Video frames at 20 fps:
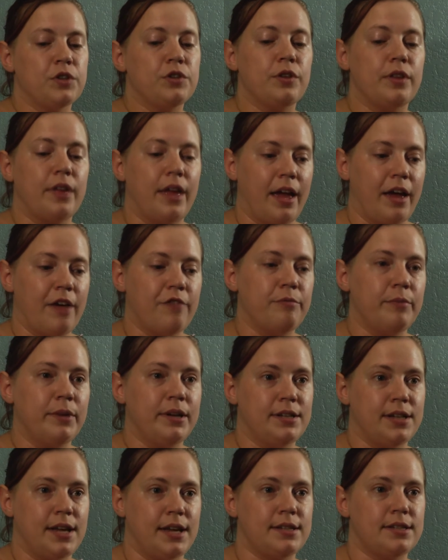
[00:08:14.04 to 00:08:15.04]
So they have
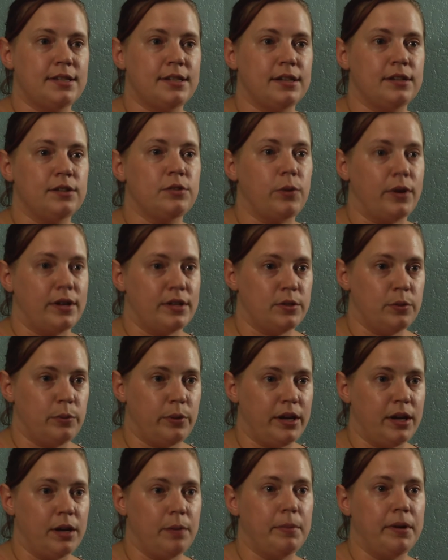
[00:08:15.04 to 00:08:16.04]
me testing twice a
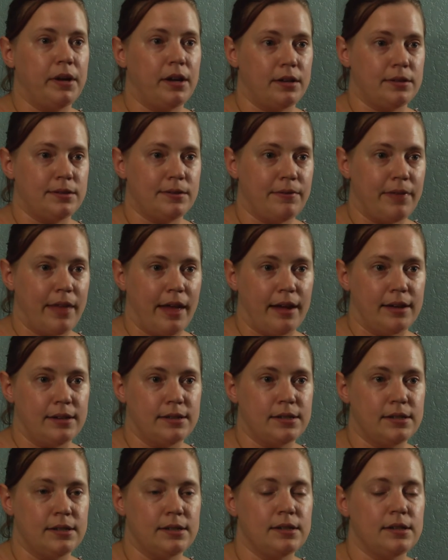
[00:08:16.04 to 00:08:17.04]
week because of that.
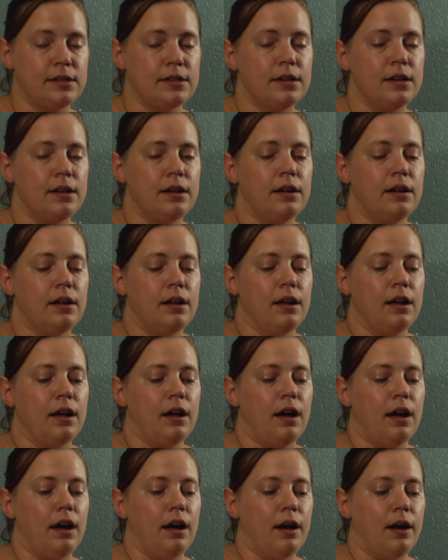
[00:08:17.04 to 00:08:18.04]

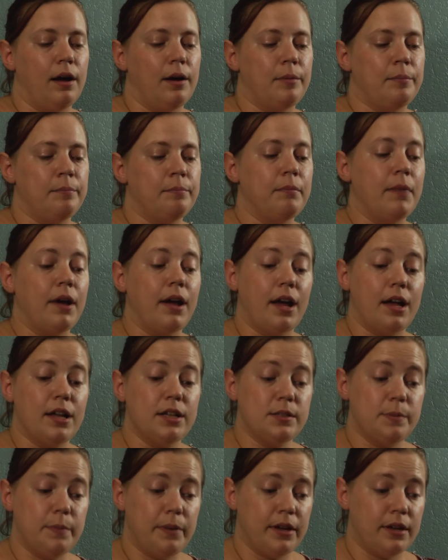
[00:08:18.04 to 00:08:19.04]
My
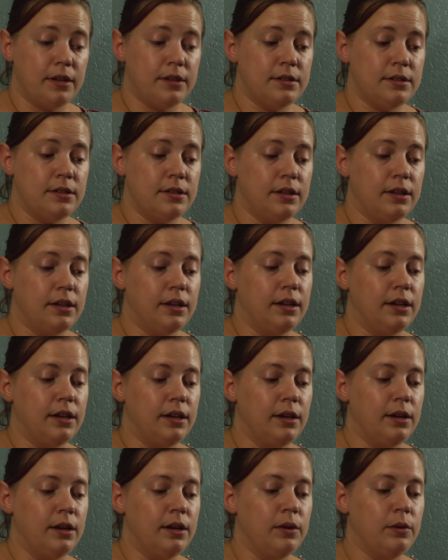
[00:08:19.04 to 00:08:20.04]
husband,
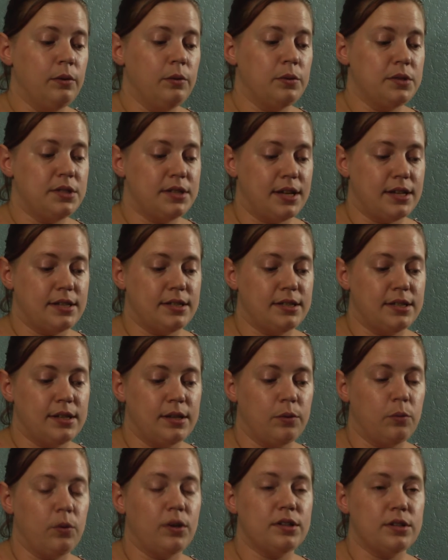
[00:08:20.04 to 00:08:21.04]
he was
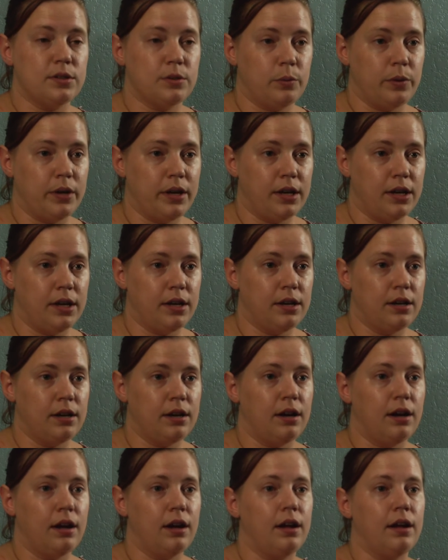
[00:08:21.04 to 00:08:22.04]
testing once a week,
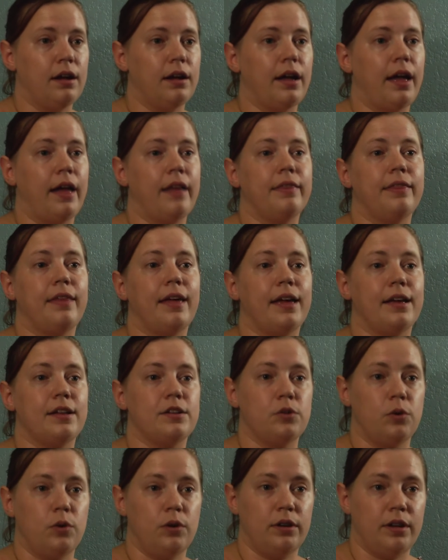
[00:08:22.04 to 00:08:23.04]
and they
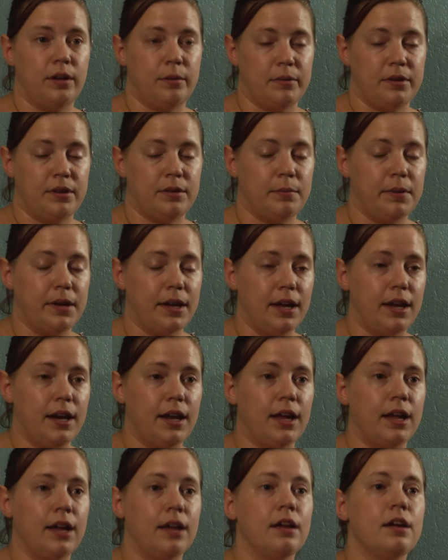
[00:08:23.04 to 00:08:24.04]
had told him at the
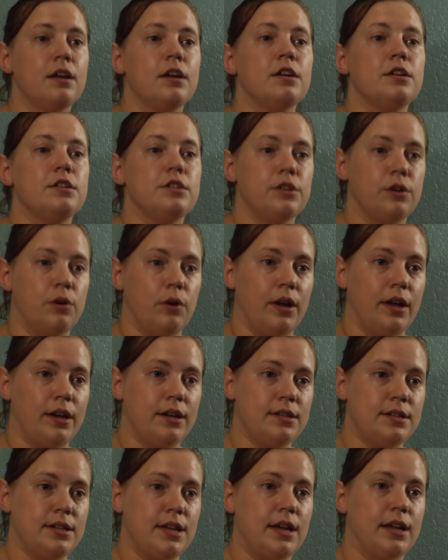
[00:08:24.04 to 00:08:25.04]
beginning to go ahead
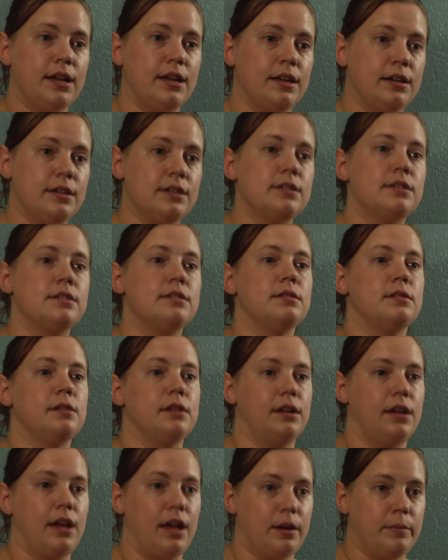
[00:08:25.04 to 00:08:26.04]
and take his
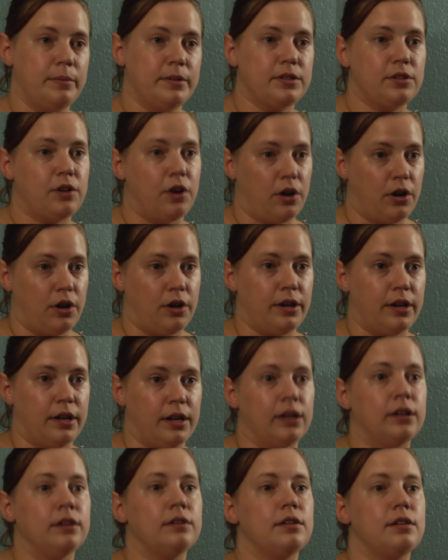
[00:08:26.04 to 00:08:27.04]
cannabis card
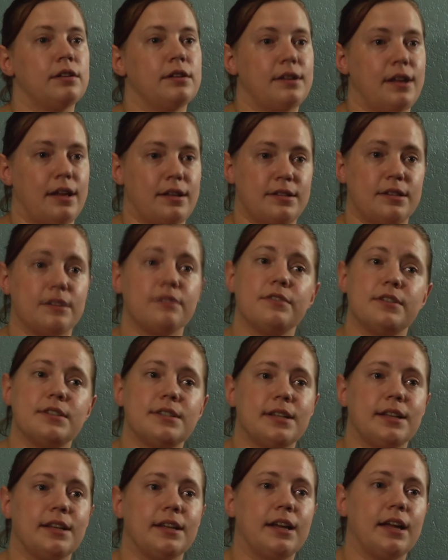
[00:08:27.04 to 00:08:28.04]
into the testing
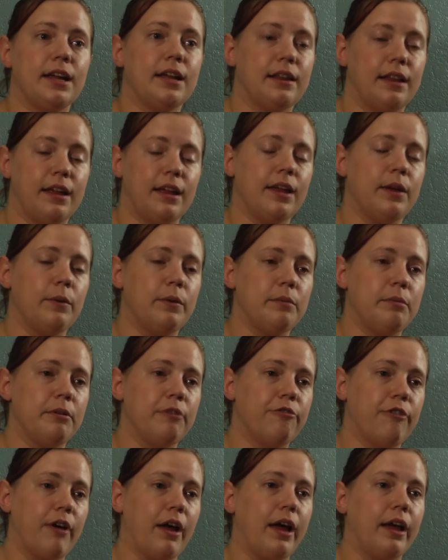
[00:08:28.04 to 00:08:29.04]
facility and that he would
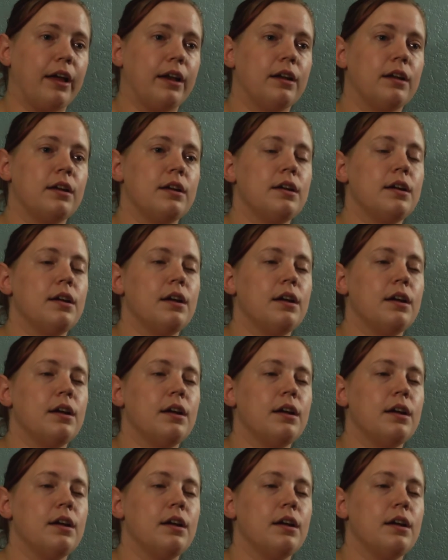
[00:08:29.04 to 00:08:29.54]
be fine.